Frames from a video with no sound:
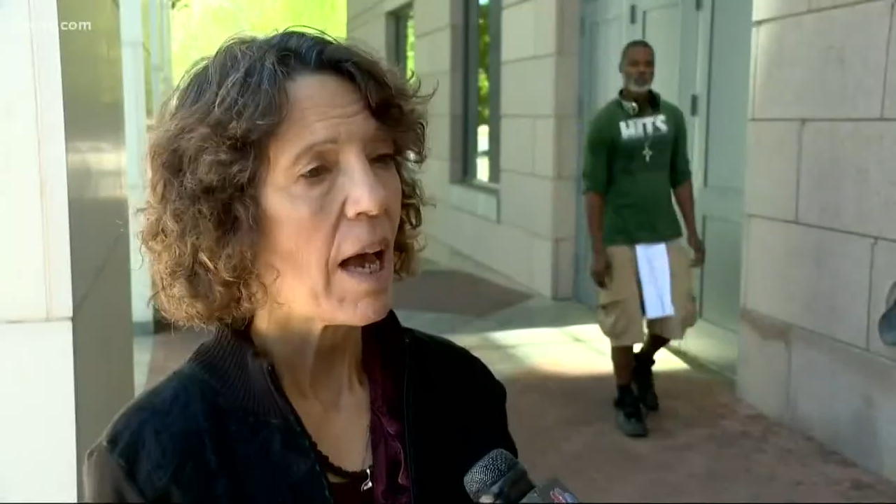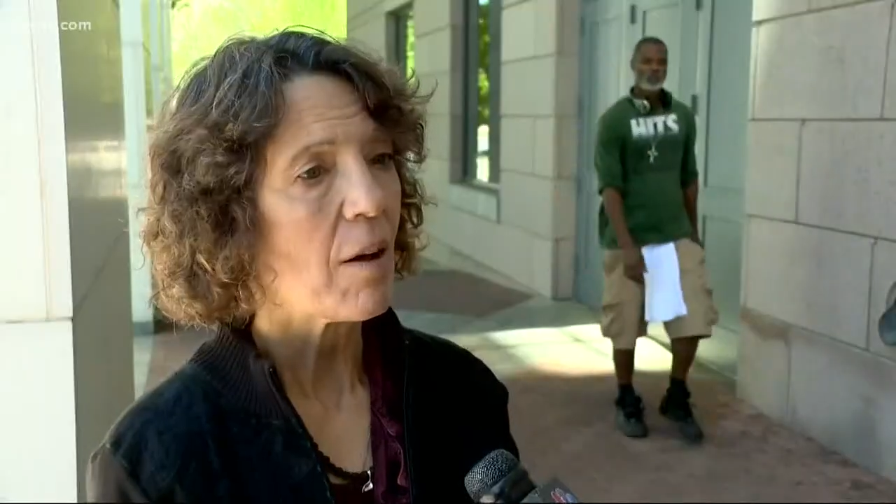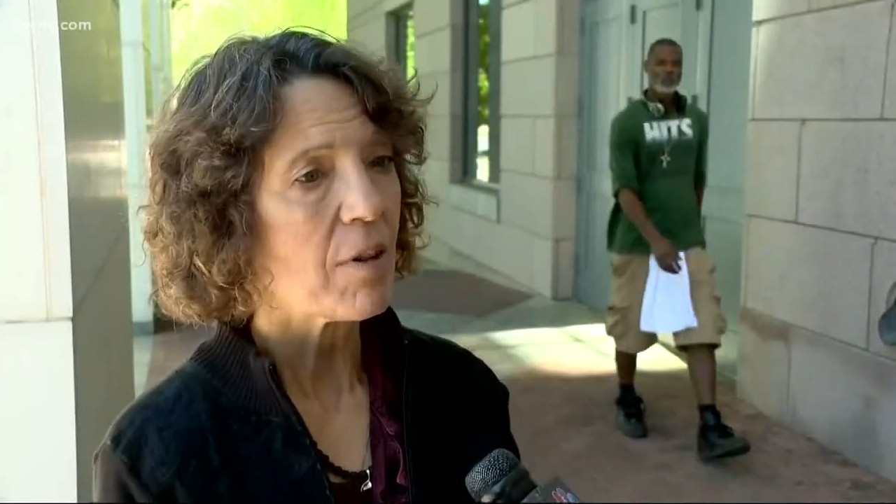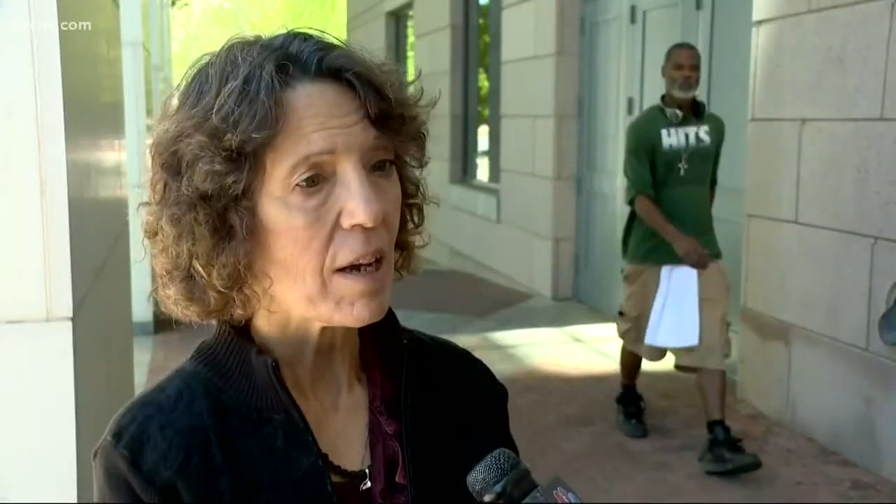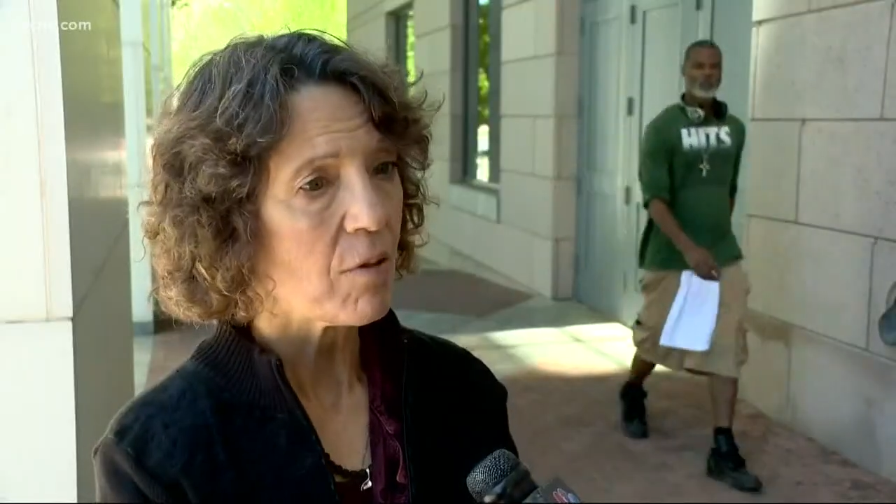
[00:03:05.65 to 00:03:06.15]

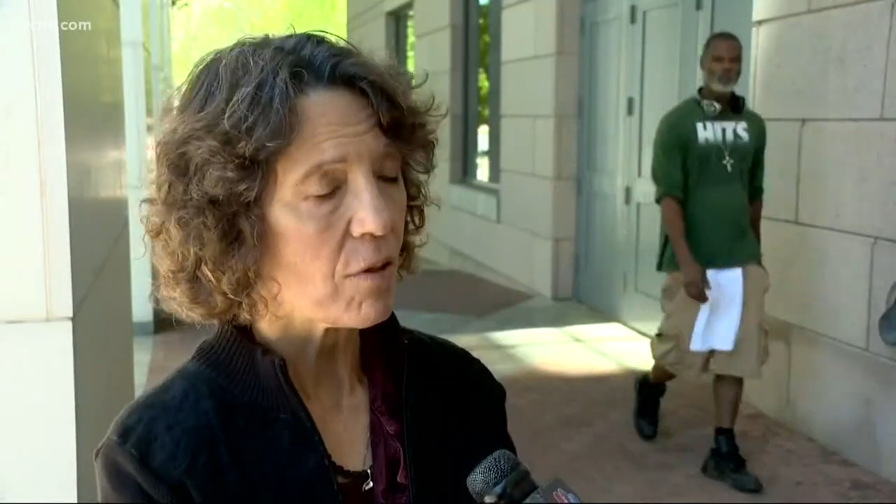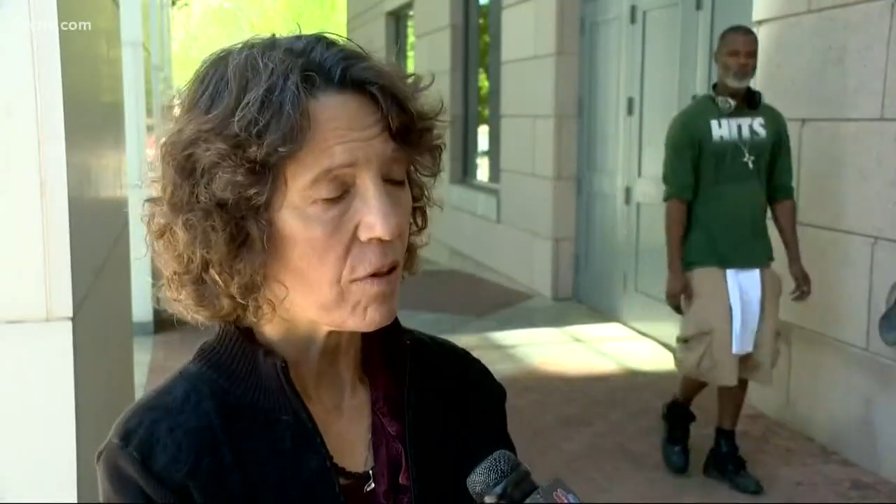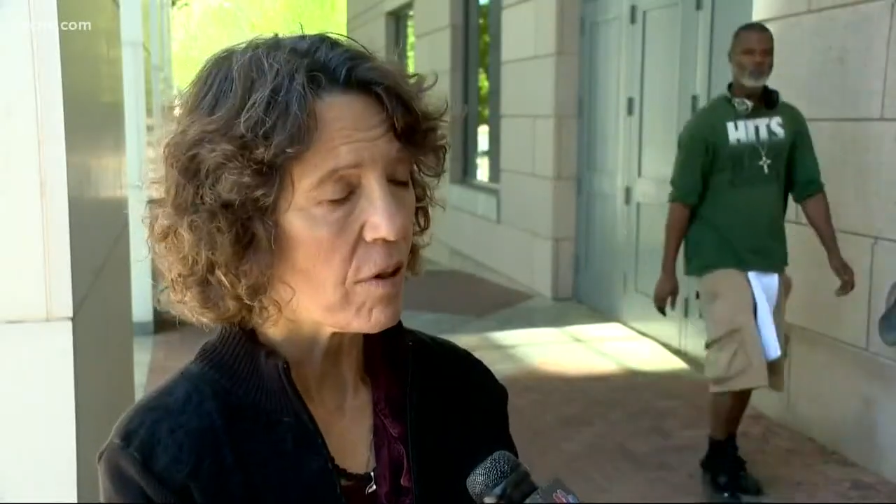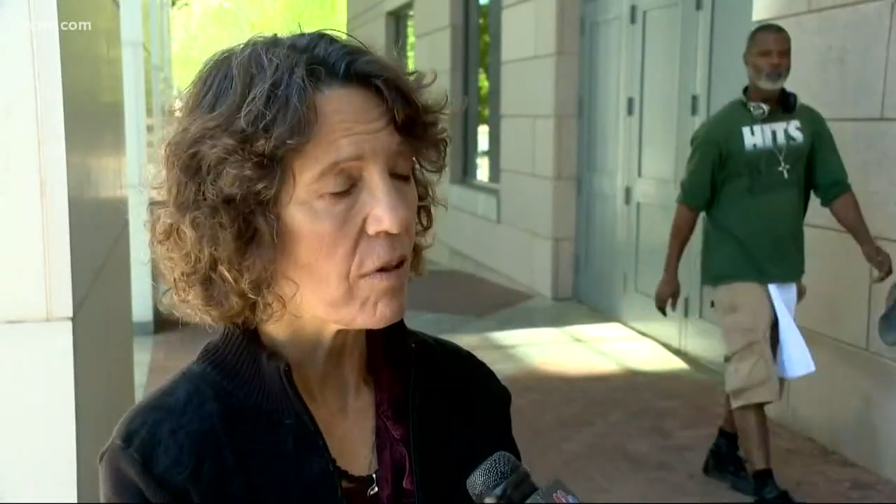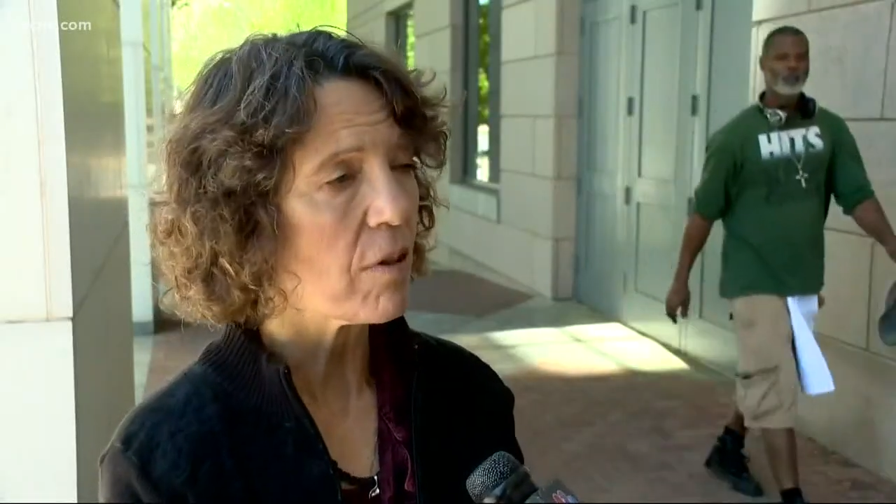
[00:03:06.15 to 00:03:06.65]
How dangerous
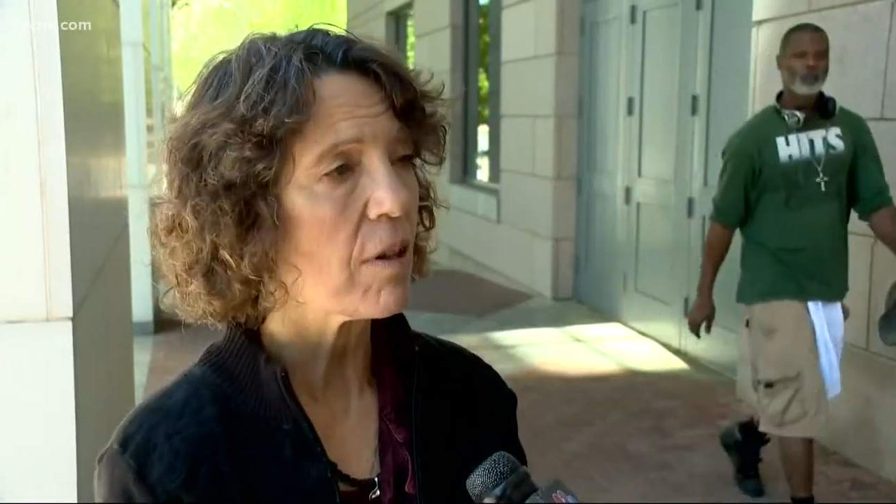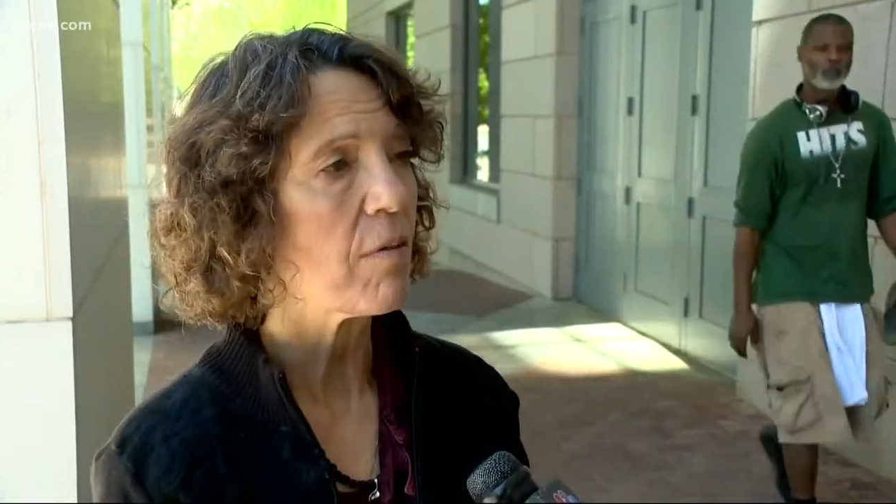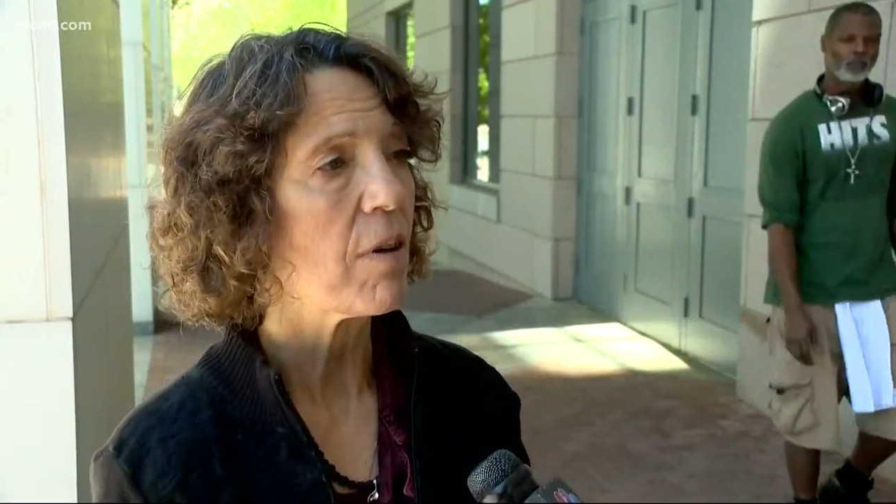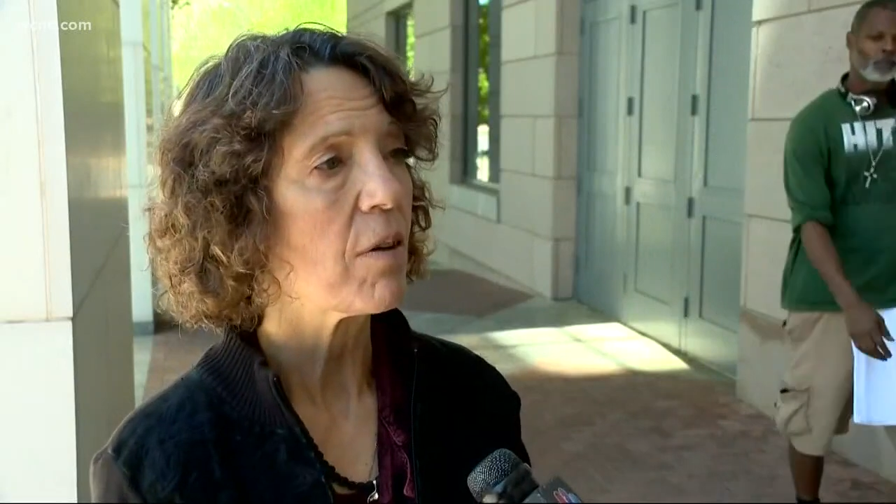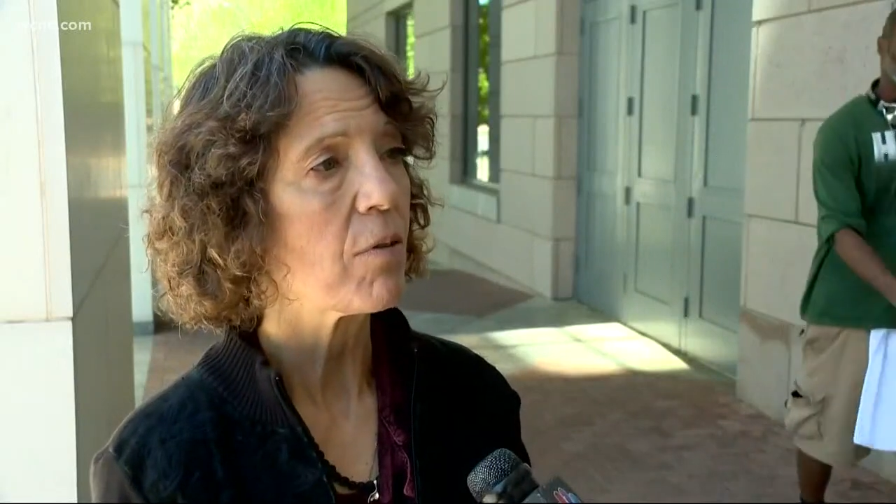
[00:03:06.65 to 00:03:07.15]
is this
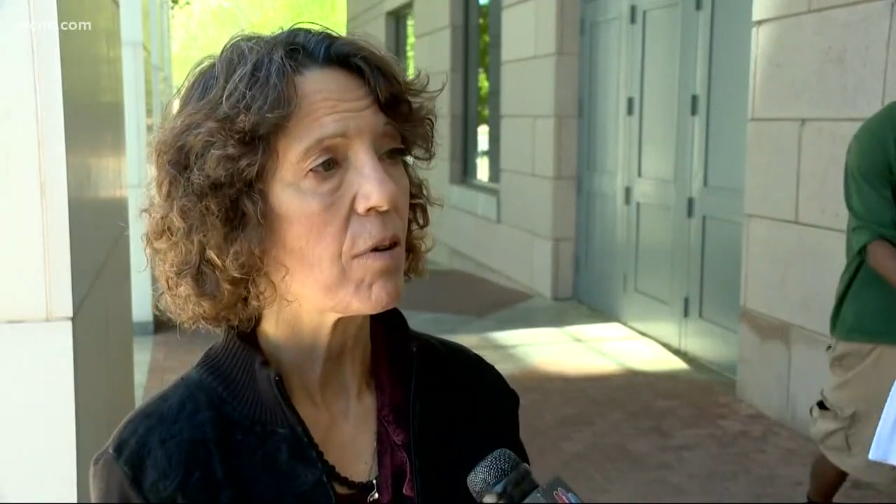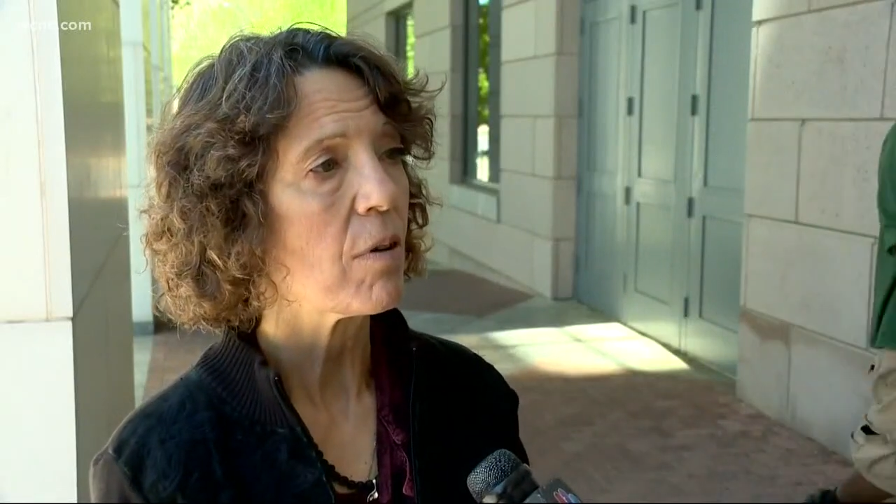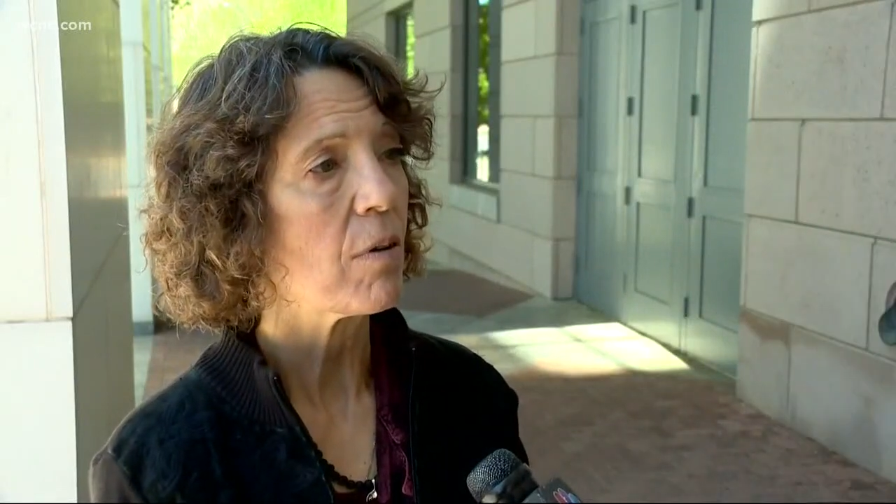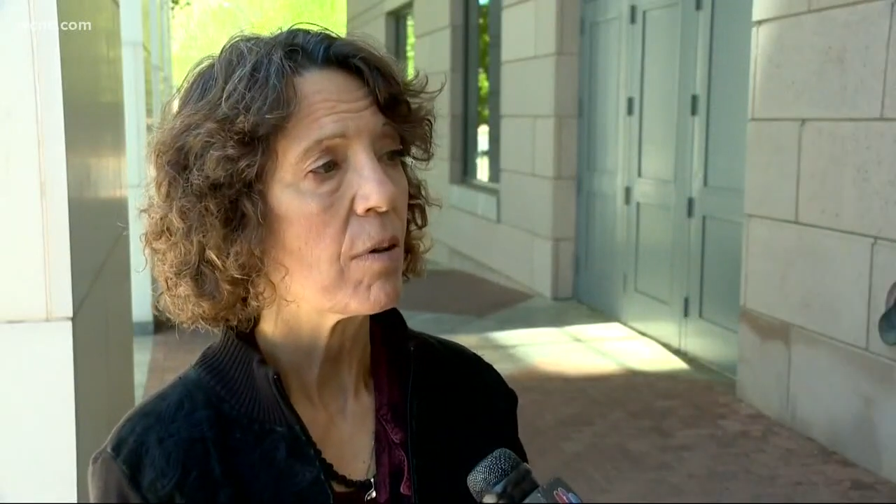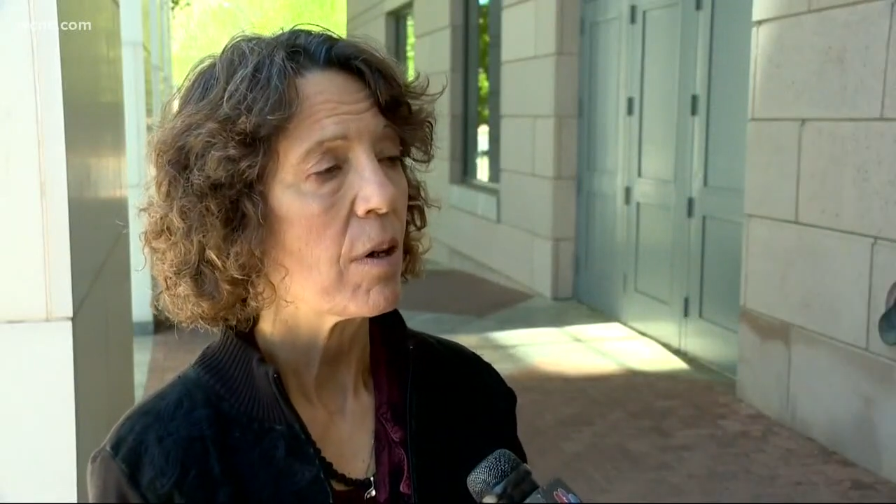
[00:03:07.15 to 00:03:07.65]

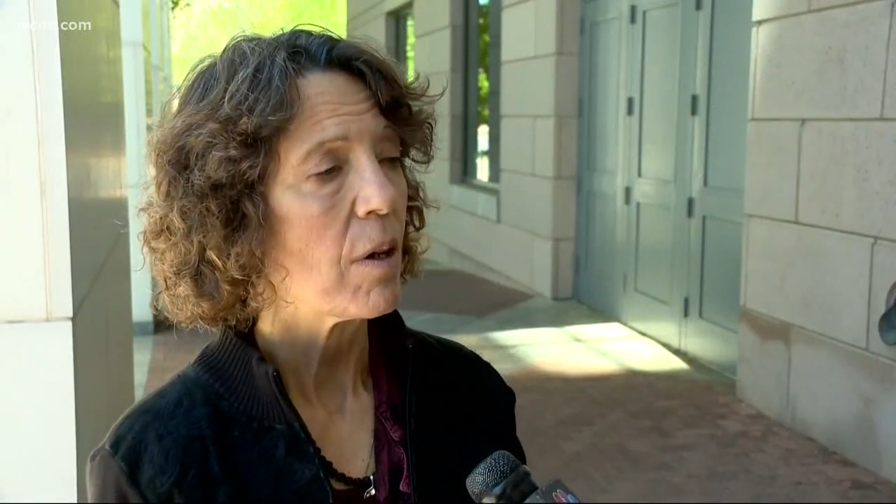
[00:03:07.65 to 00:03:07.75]
individual?